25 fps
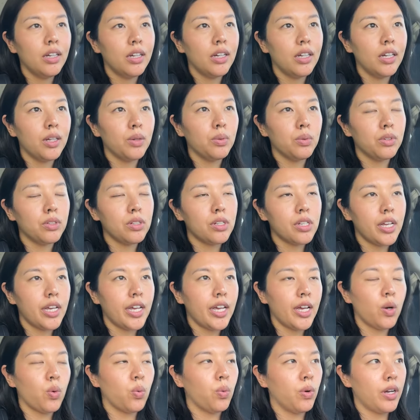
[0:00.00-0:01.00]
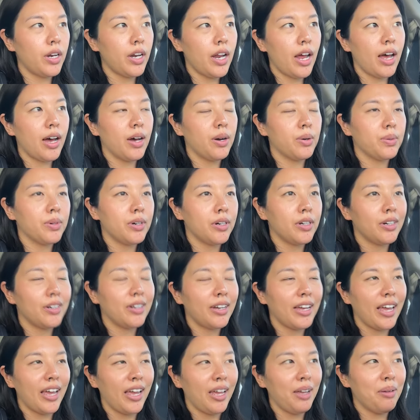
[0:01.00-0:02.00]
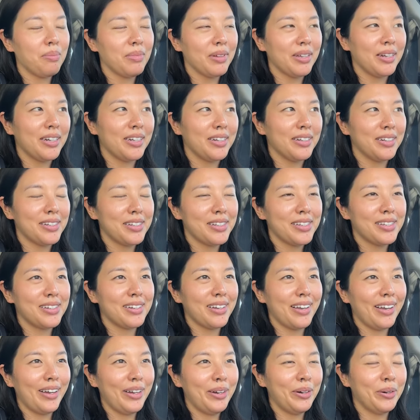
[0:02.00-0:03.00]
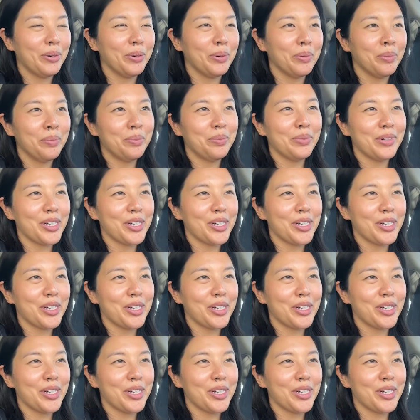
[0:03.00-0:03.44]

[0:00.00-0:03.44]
It will take 1 hour, 8 minutes to get home,